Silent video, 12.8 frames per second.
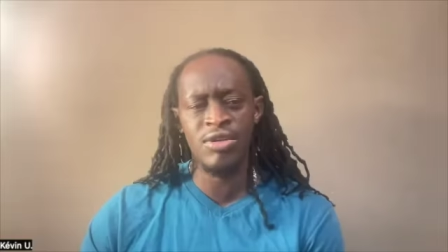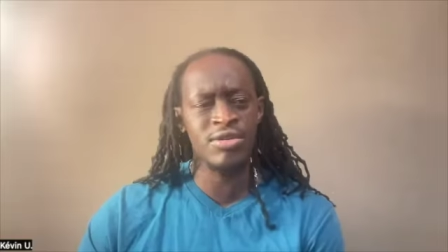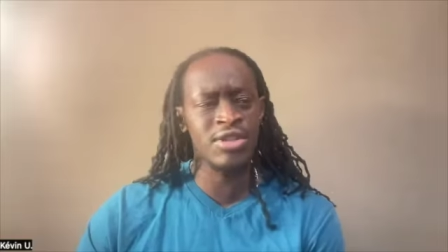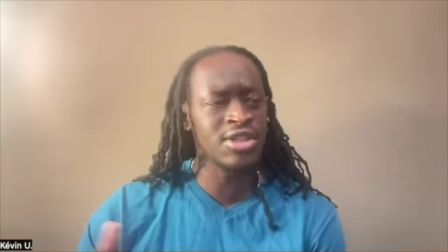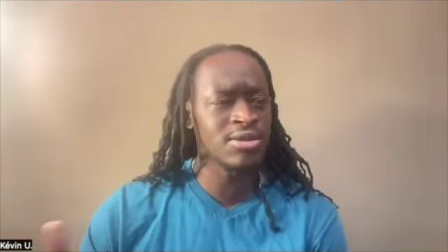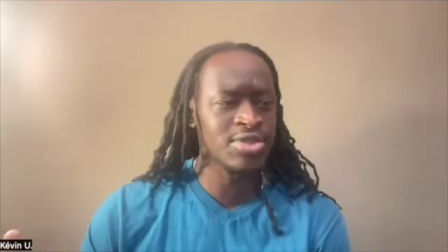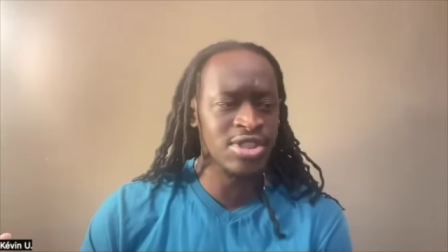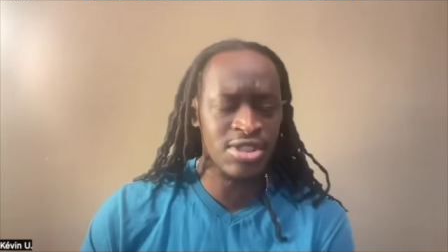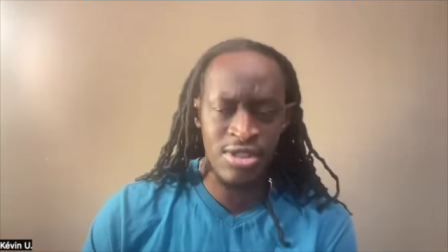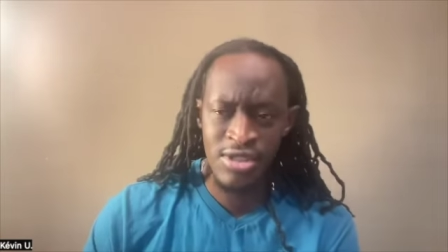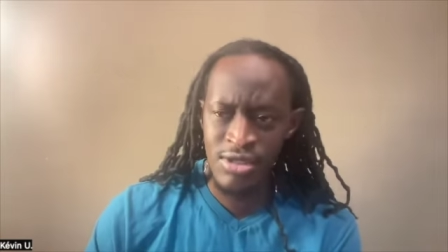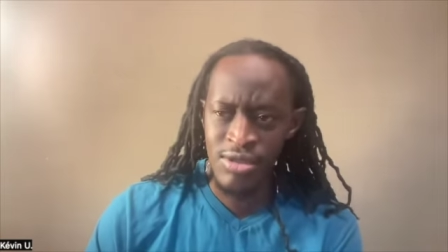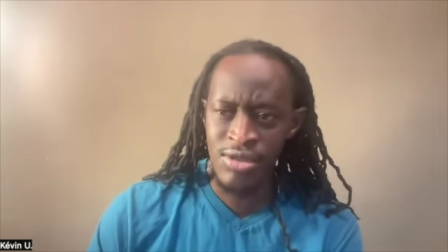in the
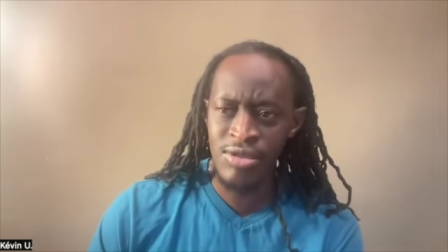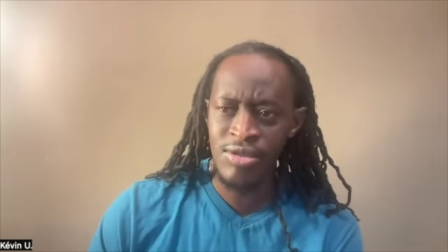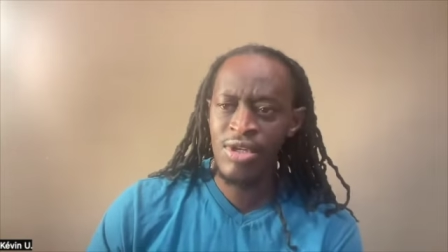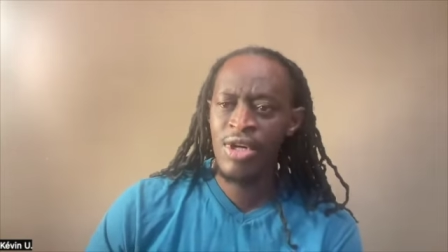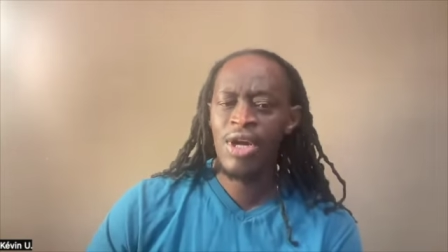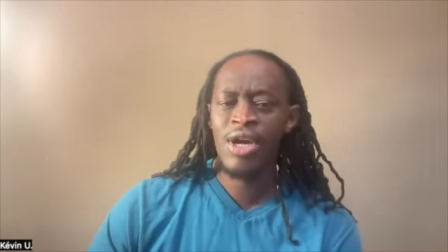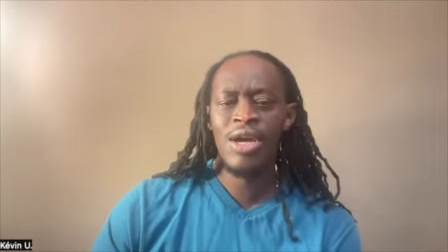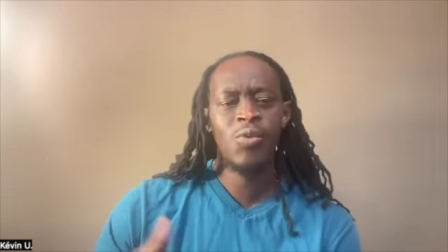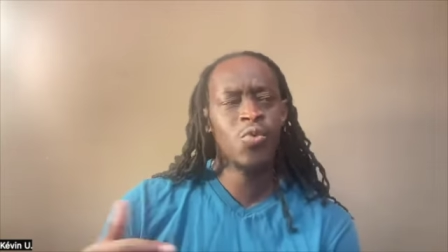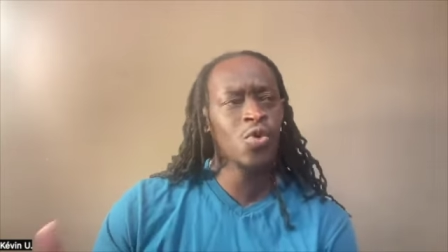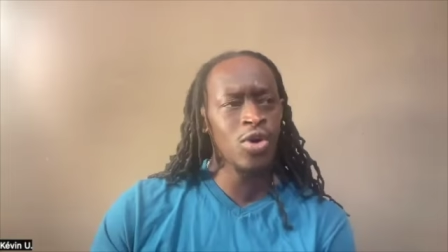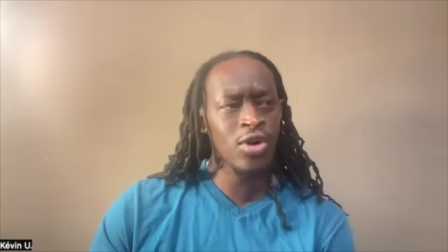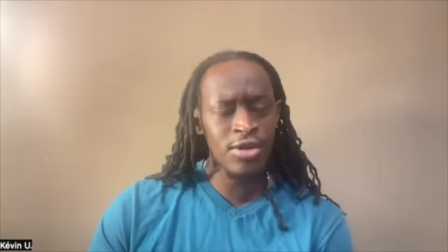MCU,
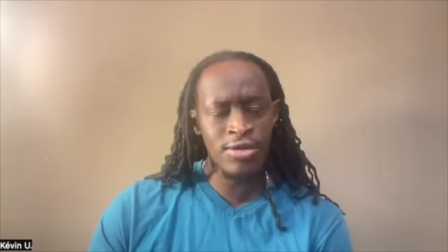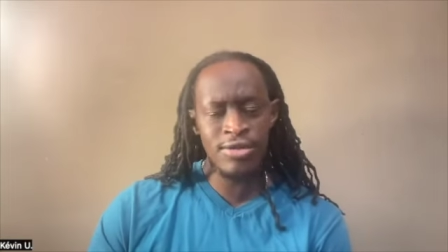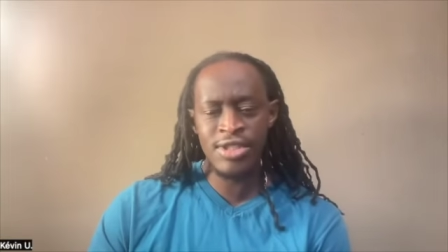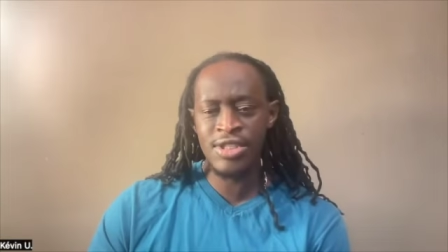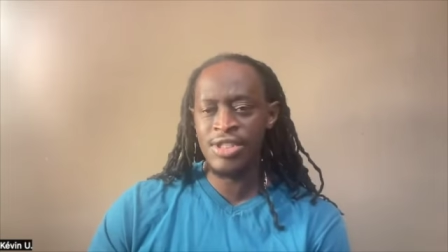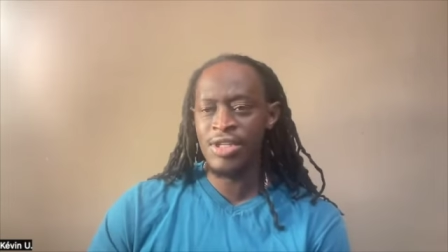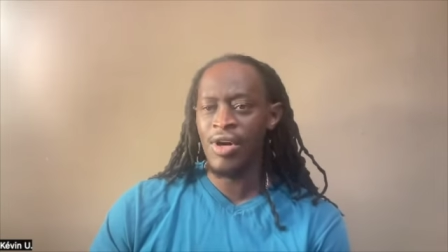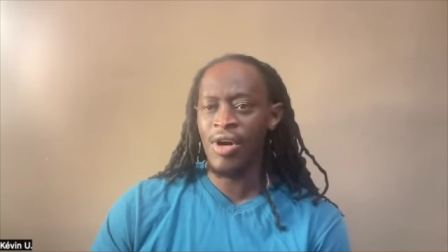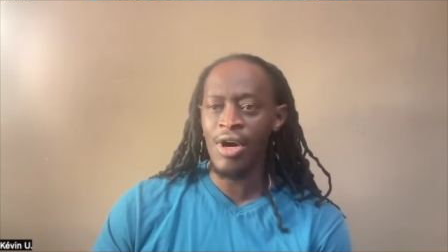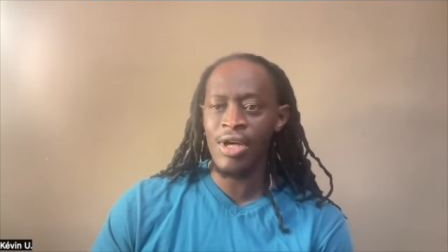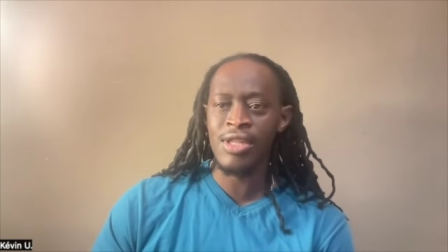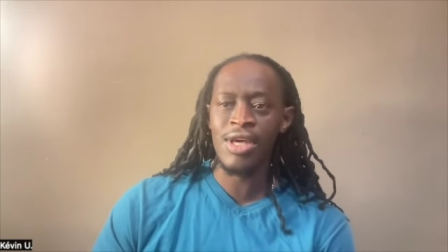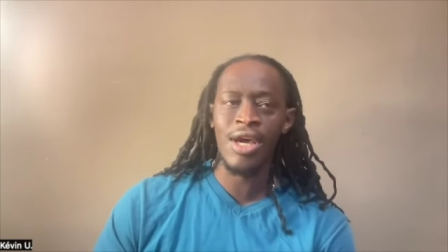royalty,
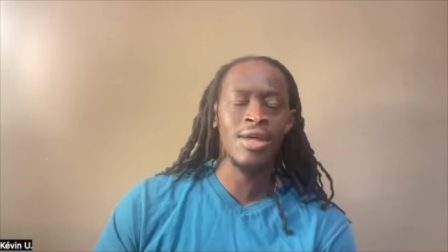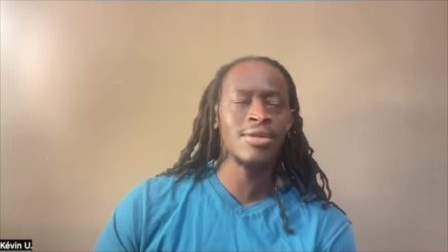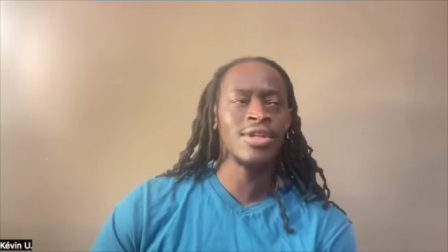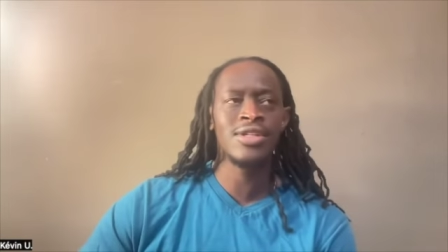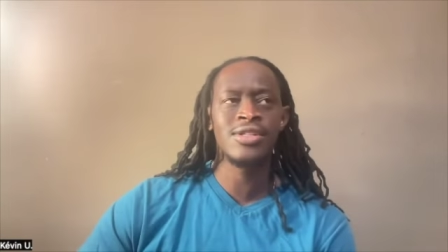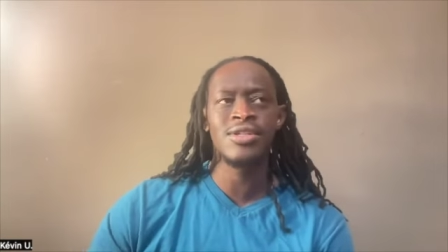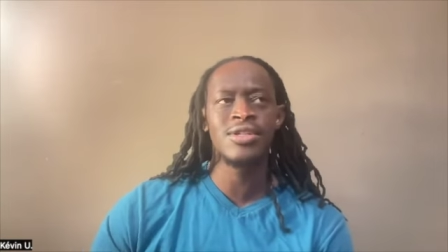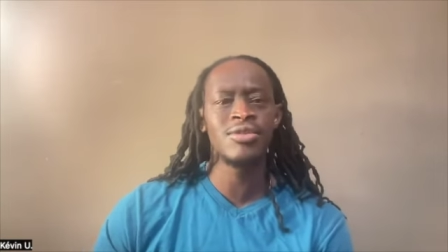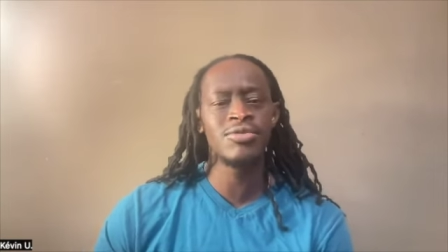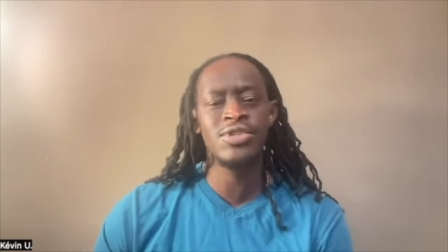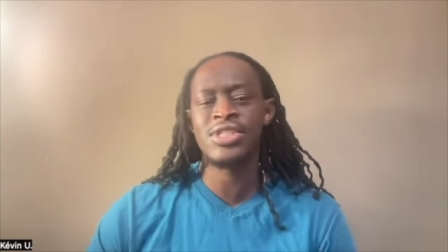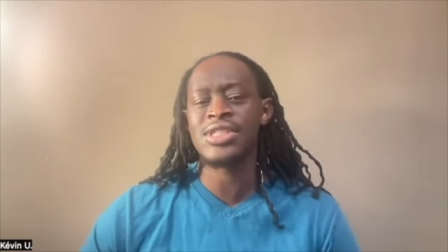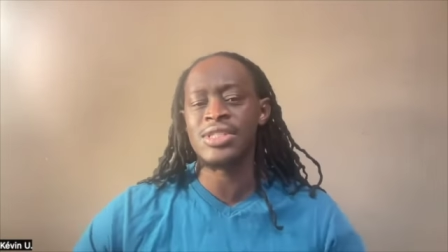all that, and so it
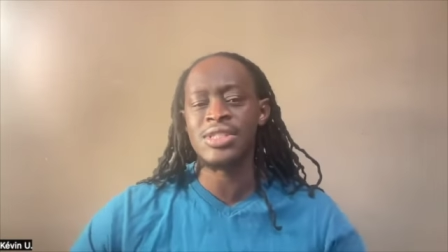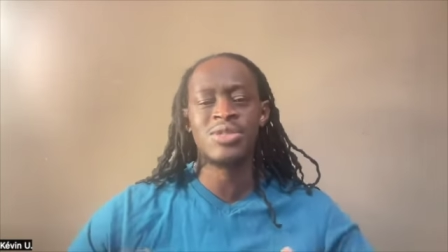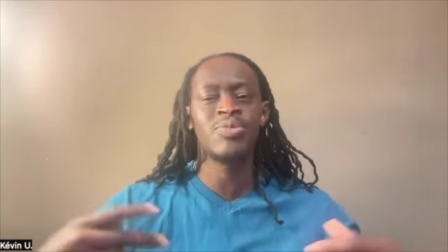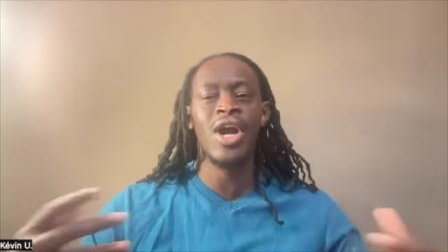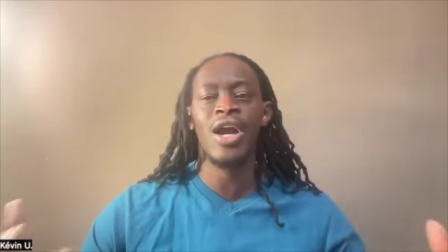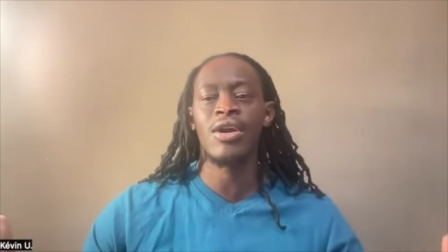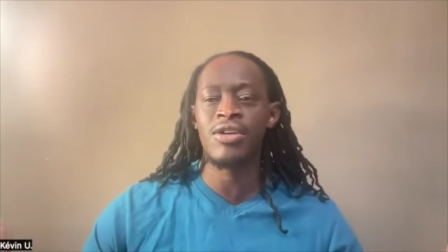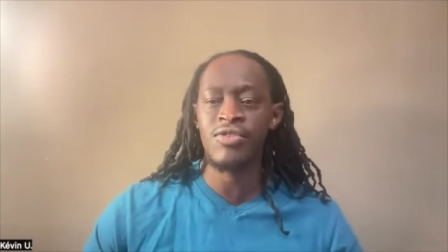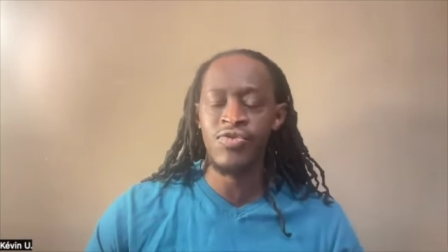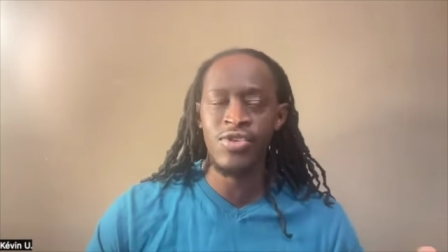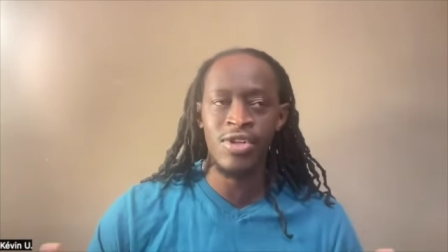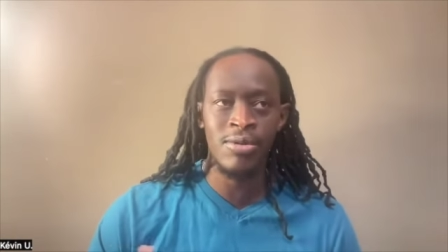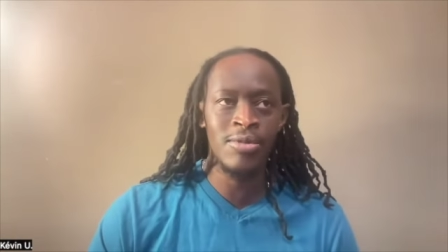was just an inspiring
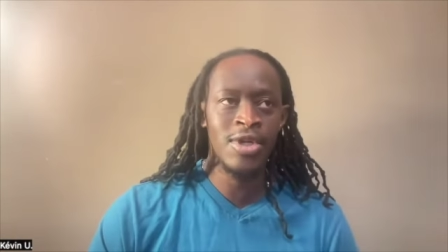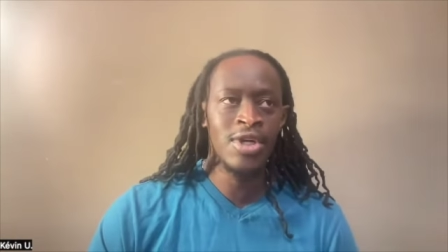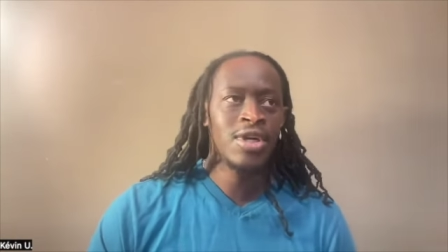film.